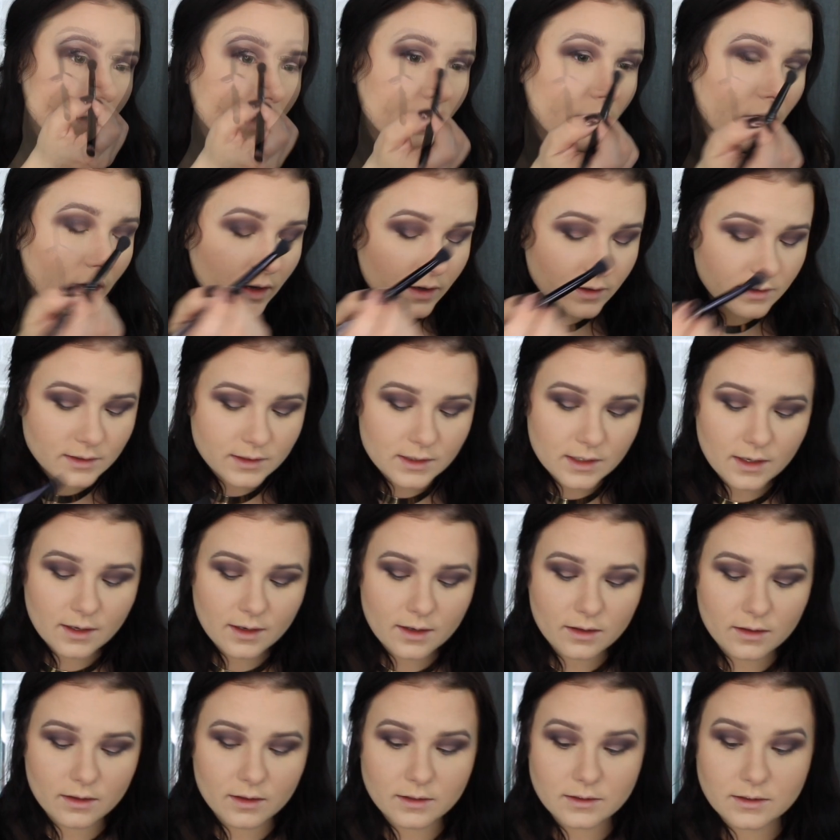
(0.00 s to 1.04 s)
And honestly,
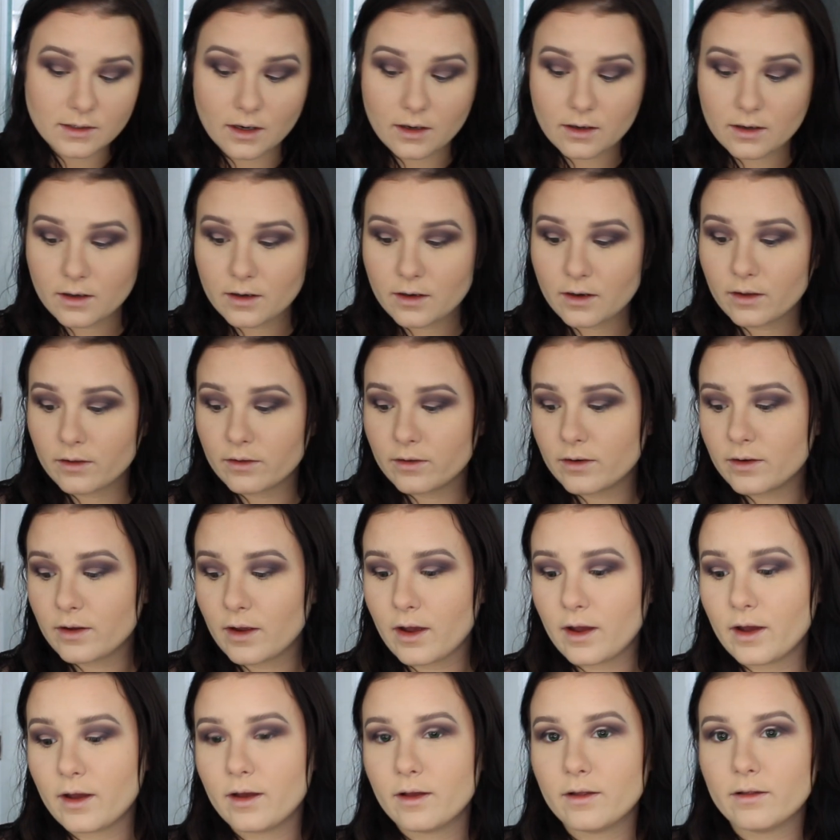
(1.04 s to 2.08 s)
the darker color
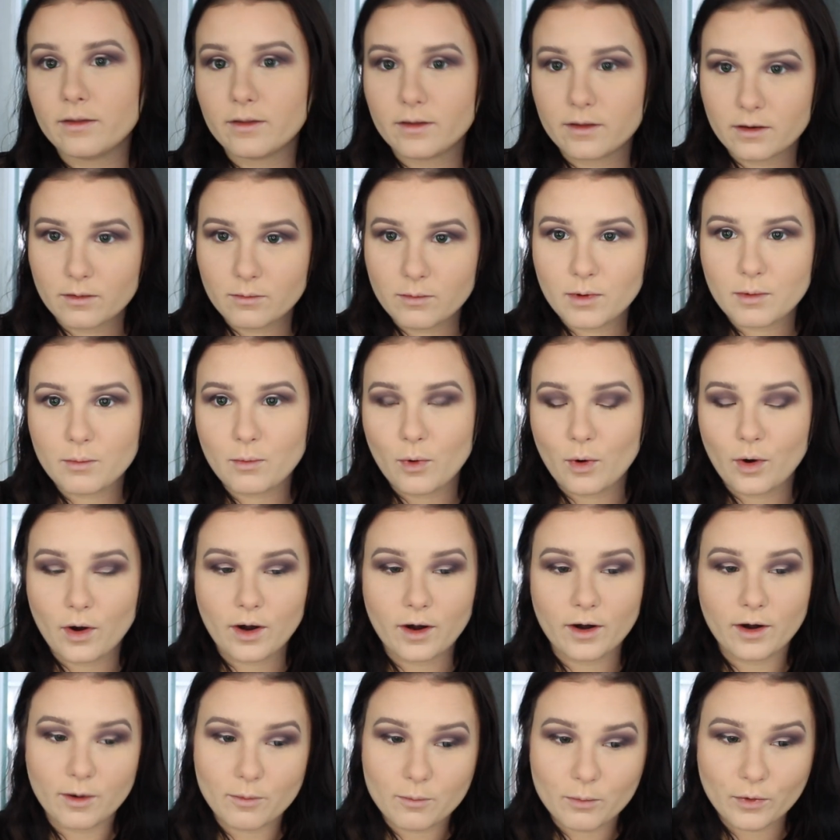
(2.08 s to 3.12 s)
got a little bit
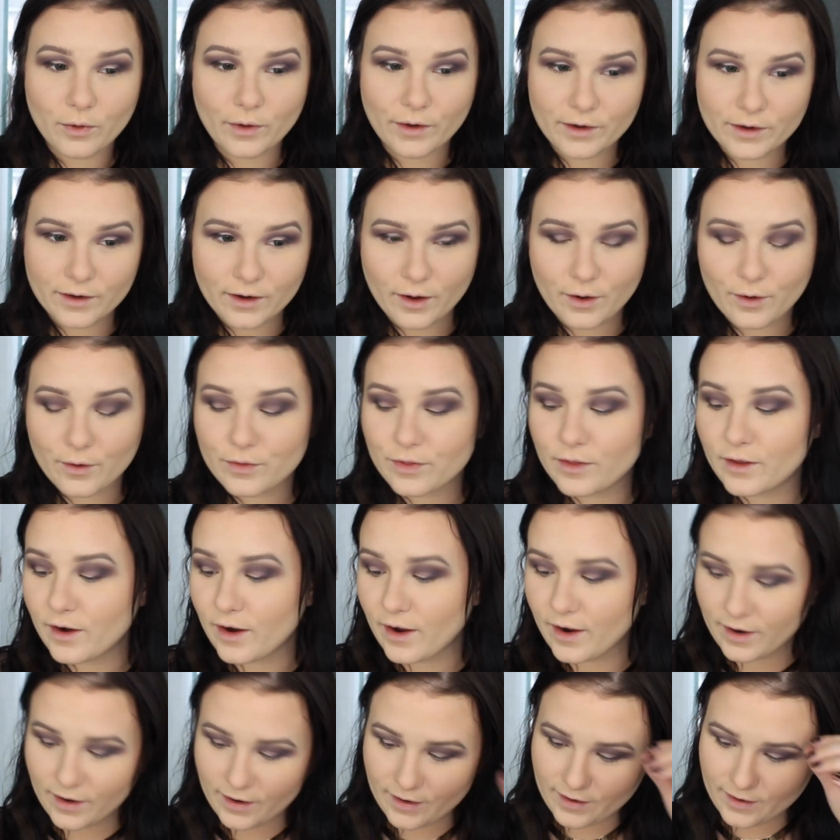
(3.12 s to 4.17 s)
more blended out than
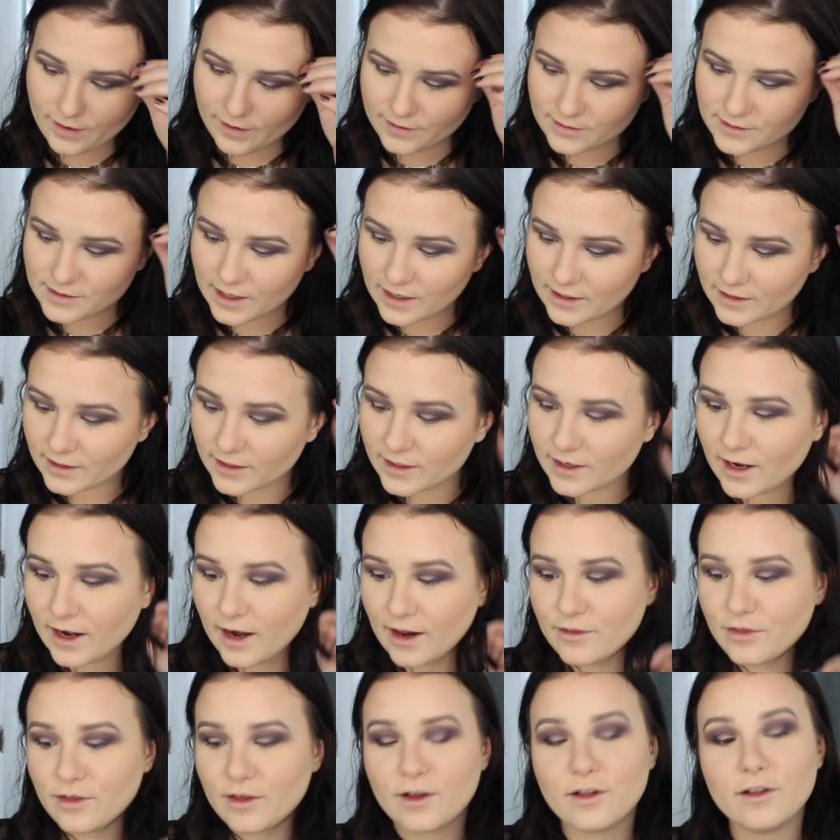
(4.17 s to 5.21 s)
I intended, and
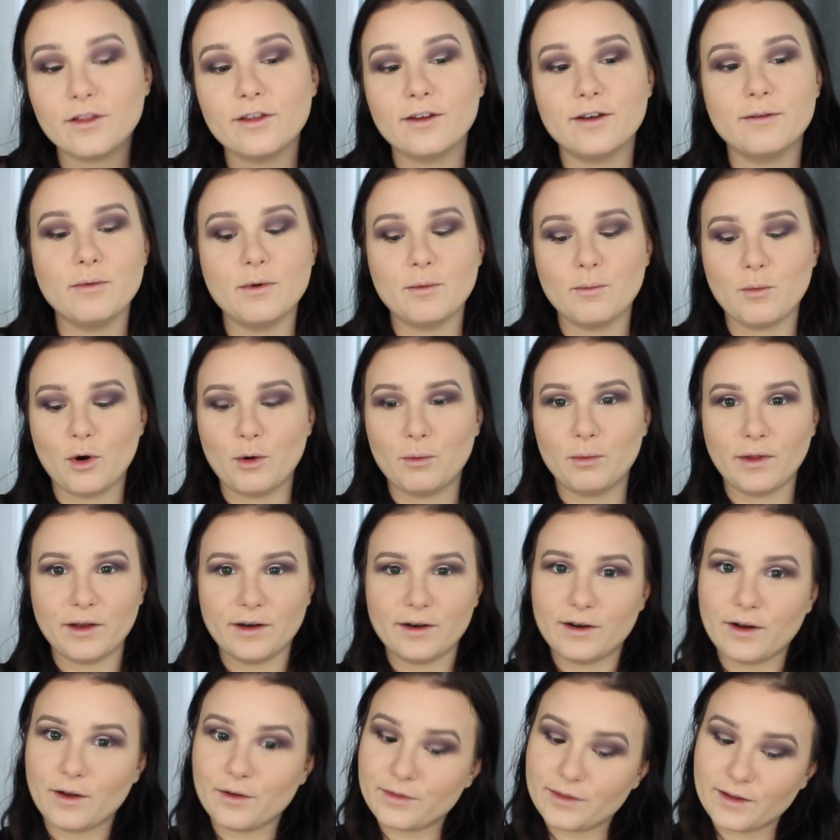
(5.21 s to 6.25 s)
I think a little bit more
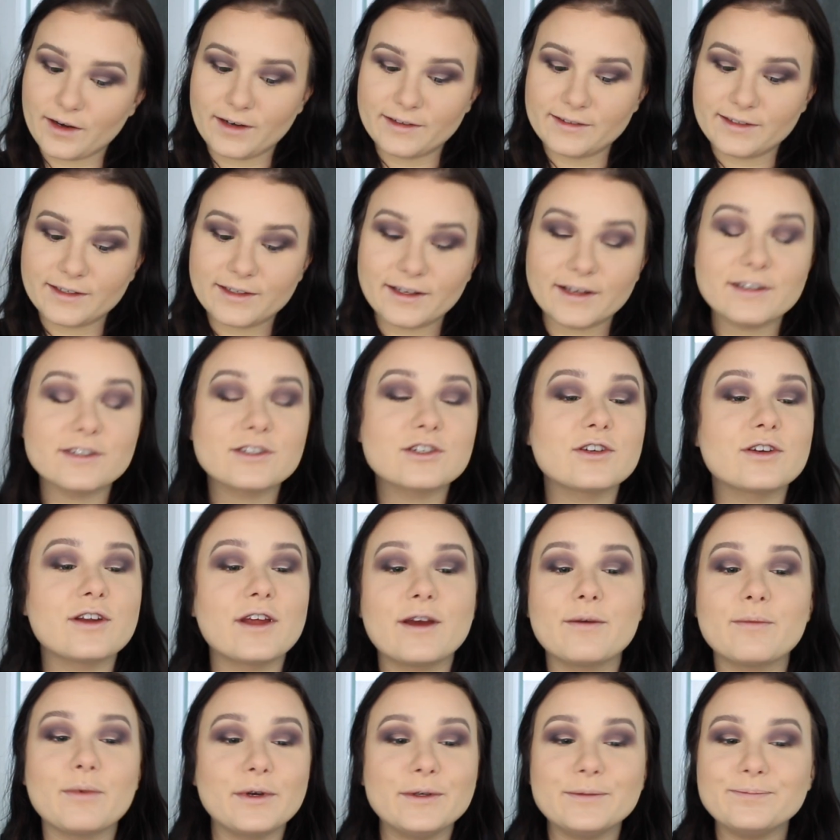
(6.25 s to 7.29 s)
blended out than I did
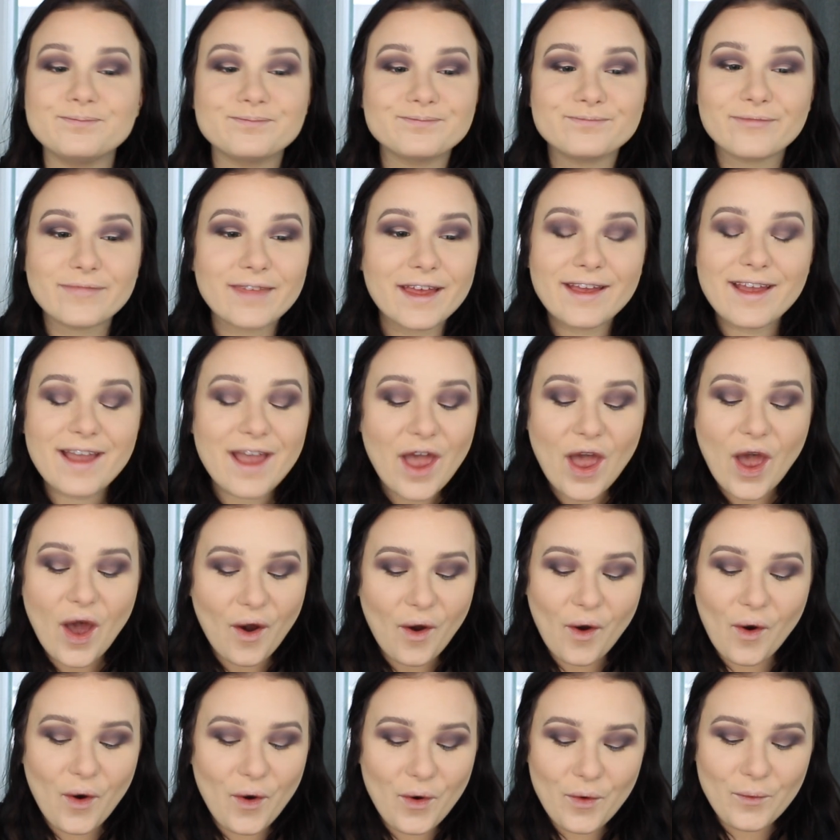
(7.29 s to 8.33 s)
yesterday, but
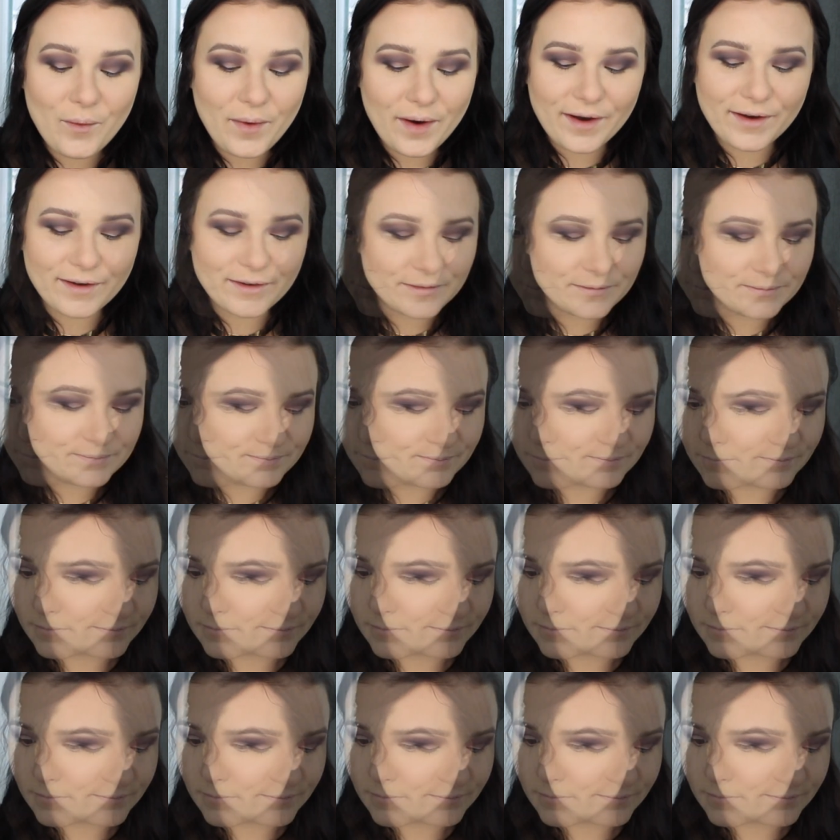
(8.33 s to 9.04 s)
oh well.